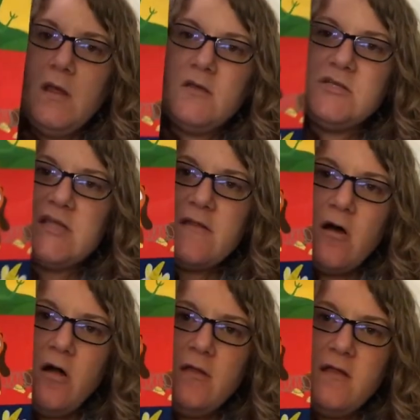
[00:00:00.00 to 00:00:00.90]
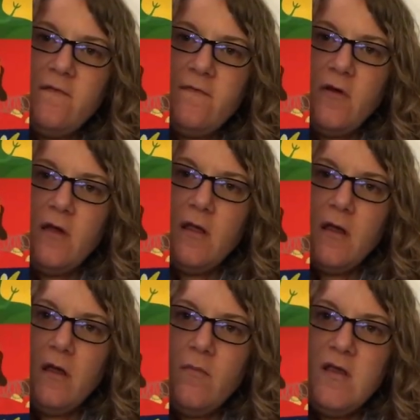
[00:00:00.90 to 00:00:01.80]
Just has all the different,
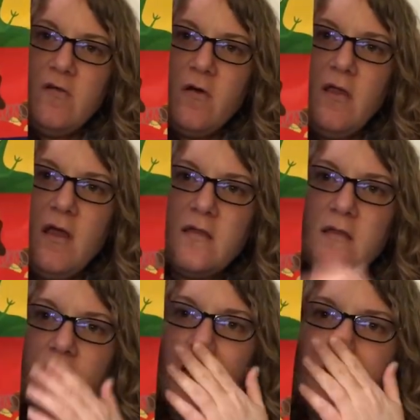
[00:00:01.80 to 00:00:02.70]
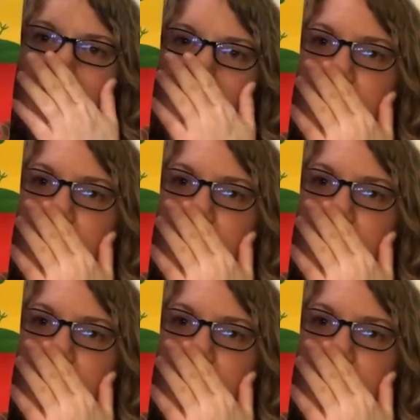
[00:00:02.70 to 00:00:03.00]
um, and these are all like the new